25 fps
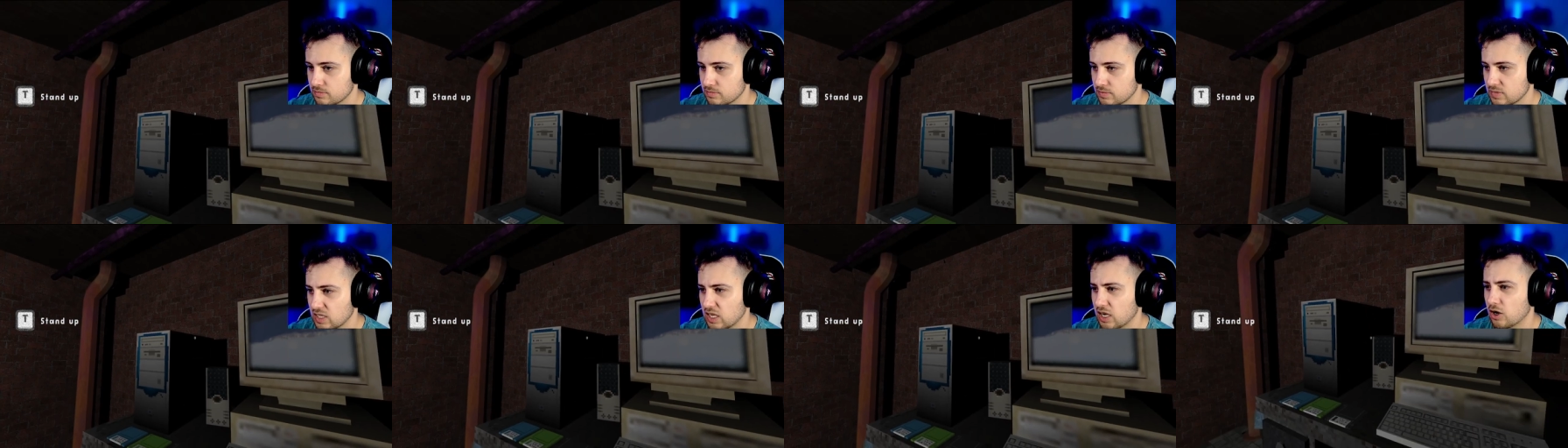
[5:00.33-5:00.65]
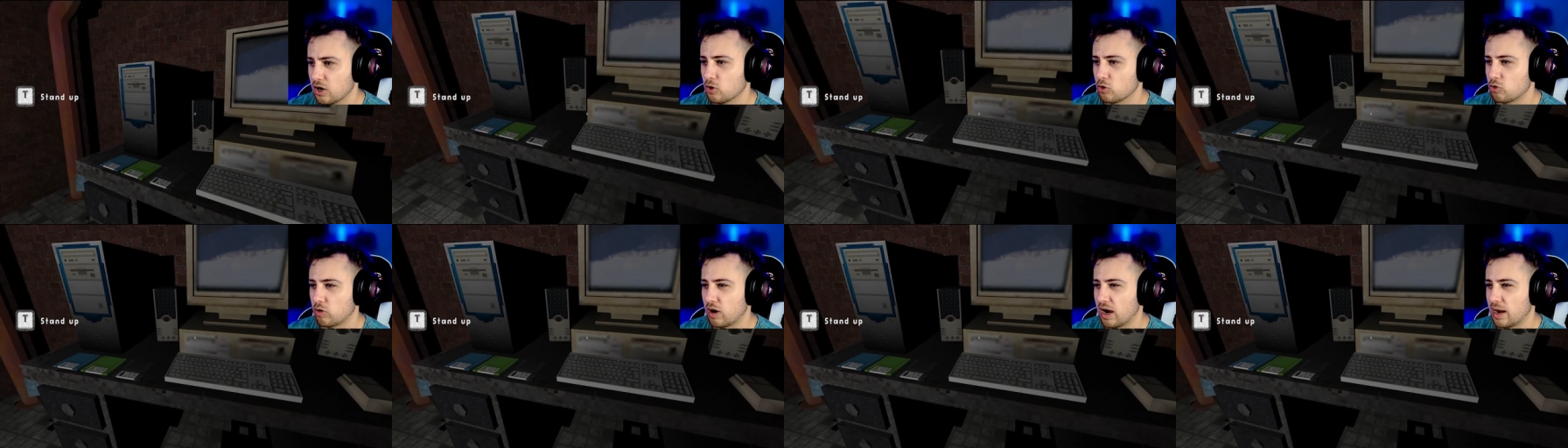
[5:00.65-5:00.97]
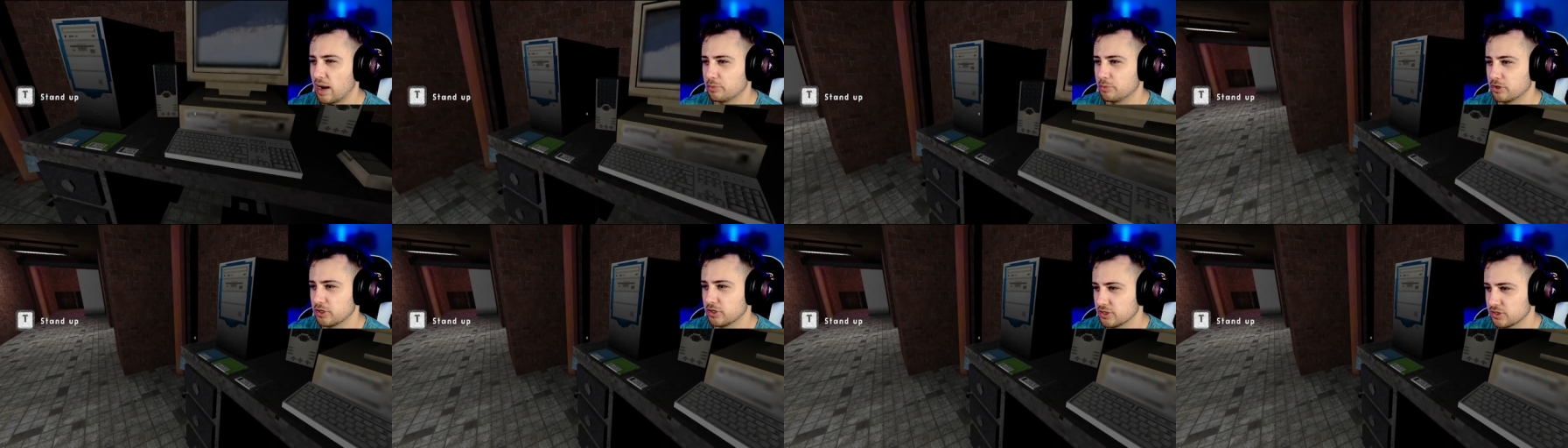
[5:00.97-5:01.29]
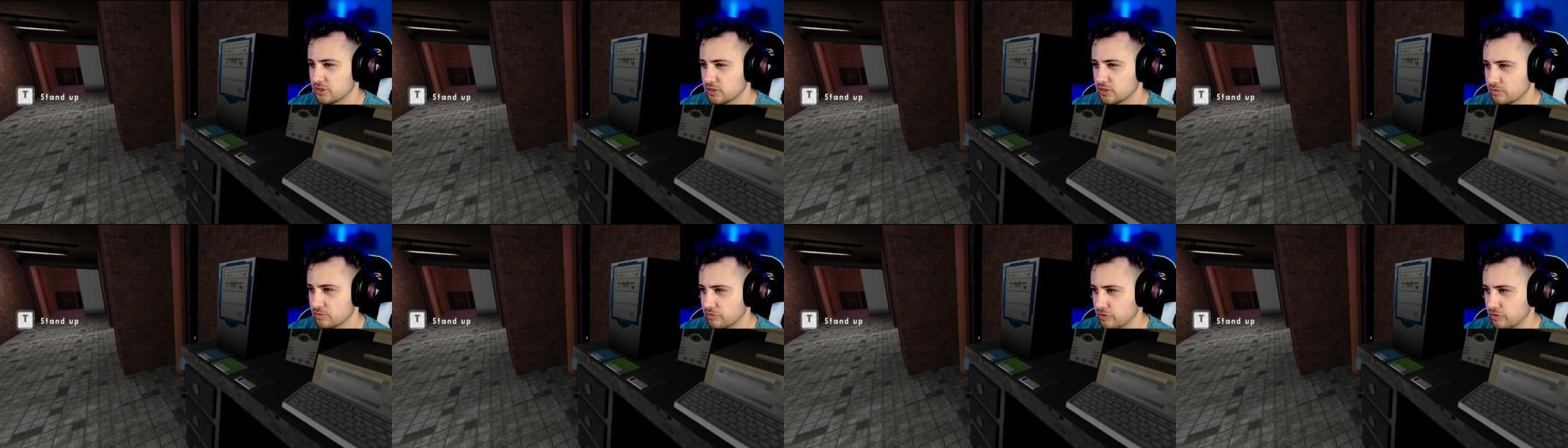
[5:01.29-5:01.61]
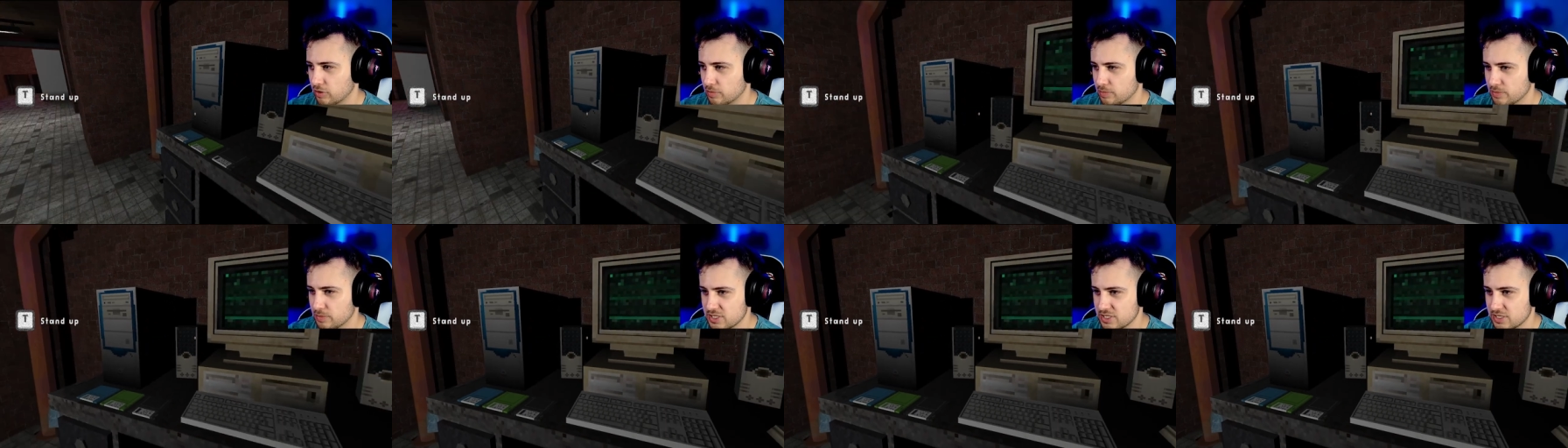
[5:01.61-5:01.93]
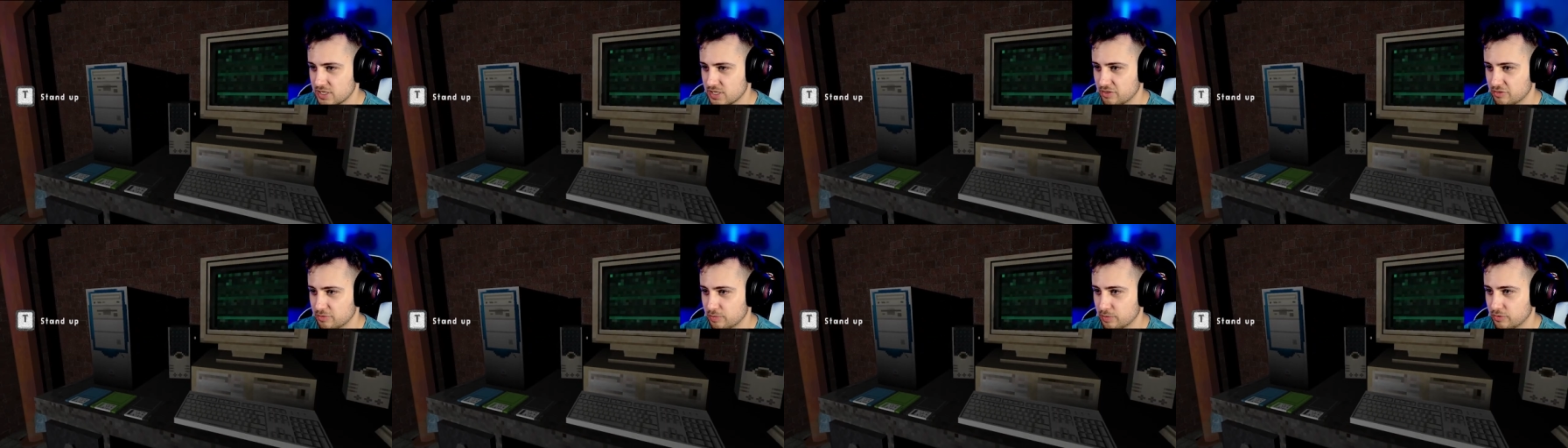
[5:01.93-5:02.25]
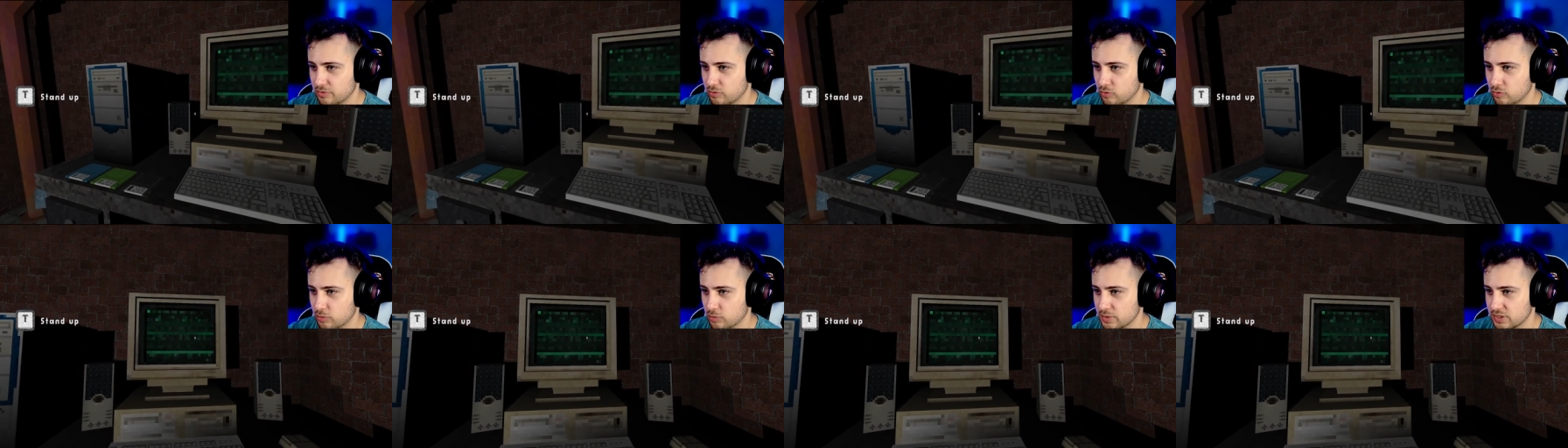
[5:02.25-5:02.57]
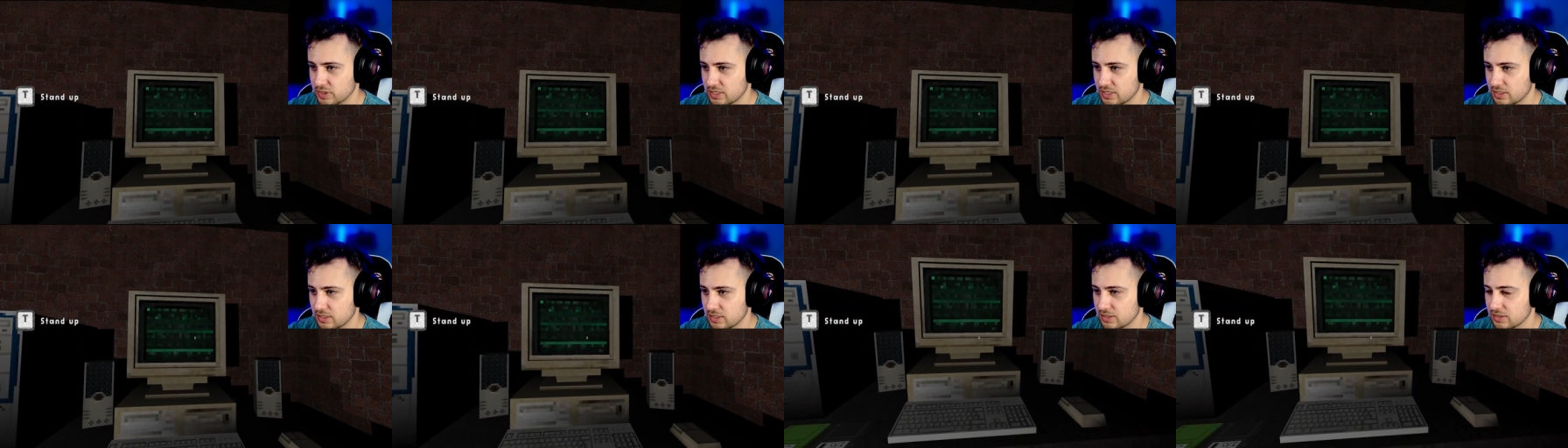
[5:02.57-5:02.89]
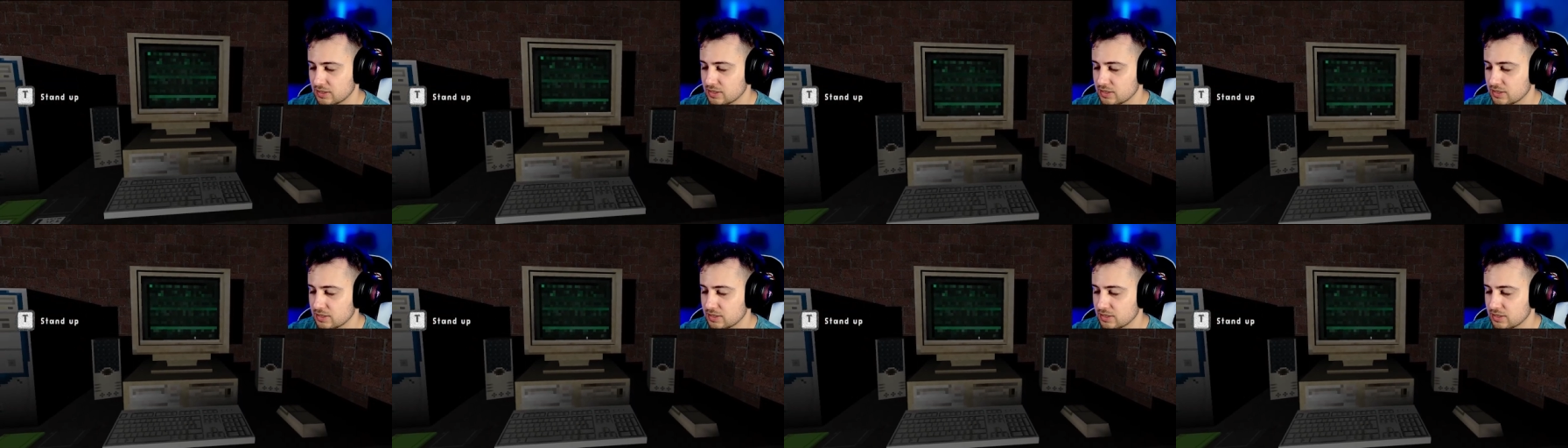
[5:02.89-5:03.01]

Oh crap, we didn't confirm the stuff before we did it.